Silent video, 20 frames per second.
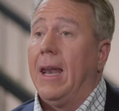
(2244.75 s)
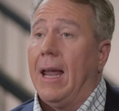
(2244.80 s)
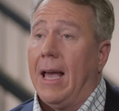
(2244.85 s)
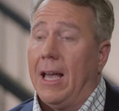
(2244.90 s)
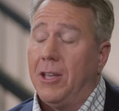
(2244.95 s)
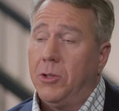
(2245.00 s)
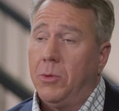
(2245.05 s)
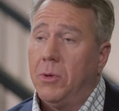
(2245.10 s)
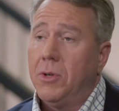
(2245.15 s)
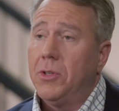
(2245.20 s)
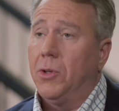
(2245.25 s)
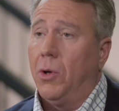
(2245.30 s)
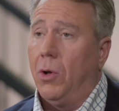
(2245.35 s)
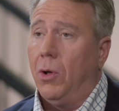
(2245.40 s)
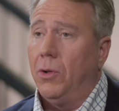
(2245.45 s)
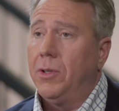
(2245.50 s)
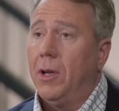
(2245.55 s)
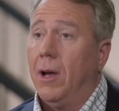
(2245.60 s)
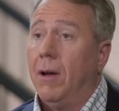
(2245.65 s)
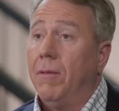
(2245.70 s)
as a
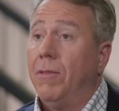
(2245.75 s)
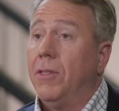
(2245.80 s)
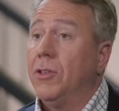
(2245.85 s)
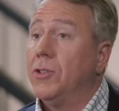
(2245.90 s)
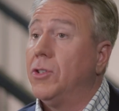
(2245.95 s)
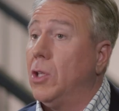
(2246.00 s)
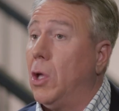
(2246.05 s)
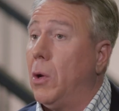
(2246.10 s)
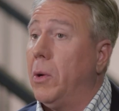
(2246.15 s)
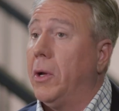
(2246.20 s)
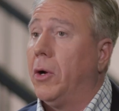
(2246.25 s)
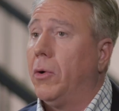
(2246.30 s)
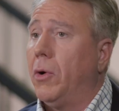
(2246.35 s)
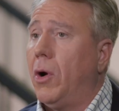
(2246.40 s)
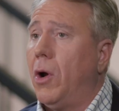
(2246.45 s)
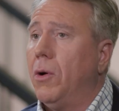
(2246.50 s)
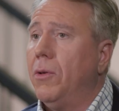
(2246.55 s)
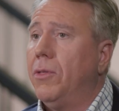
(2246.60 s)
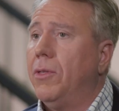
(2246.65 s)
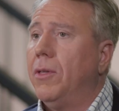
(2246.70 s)
result of the slowing
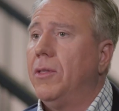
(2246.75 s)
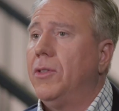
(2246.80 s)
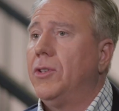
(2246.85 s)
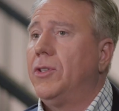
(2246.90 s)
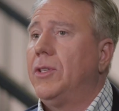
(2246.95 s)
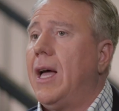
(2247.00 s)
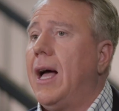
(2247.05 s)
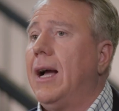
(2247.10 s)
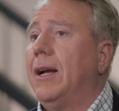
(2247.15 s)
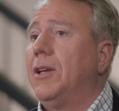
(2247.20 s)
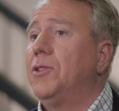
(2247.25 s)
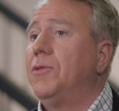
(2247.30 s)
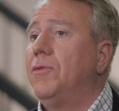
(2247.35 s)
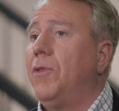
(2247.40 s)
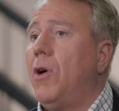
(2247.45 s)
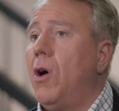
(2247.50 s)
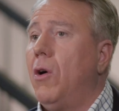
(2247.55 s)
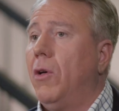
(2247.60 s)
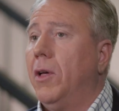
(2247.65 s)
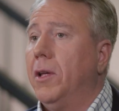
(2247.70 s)
growth, the stock has
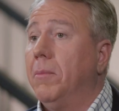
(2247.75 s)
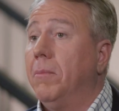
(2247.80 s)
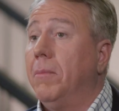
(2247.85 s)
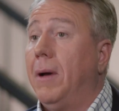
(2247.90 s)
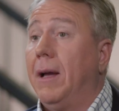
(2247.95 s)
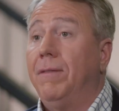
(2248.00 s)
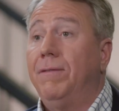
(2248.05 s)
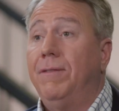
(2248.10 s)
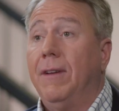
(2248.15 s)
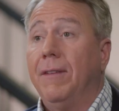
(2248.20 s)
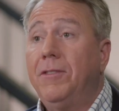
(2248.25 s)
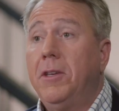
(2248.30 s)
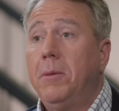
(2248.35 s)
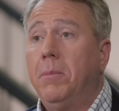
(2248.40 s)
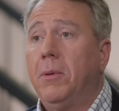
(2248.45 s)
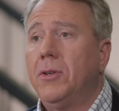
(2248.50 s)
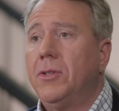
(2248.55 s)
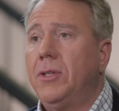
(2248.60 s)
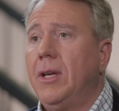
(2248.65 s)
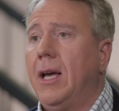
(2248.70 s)
fallen by
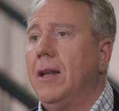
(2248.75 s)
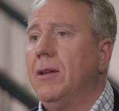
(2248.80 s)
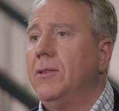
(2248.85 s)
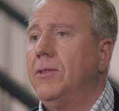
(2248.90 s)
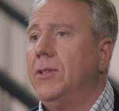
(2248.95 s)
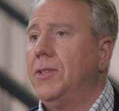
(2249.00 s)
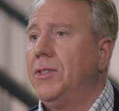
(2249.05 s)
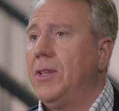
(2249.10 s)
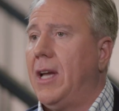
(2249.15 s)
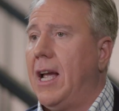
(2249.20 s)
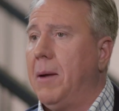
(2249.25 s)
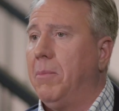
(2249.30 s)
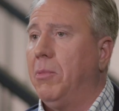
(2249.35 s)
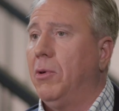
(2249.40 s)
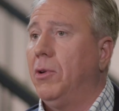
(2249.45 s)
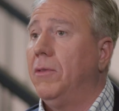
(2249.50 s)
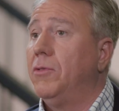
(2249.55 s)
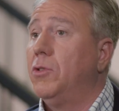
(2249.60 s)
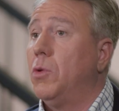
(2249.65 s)
50% since April of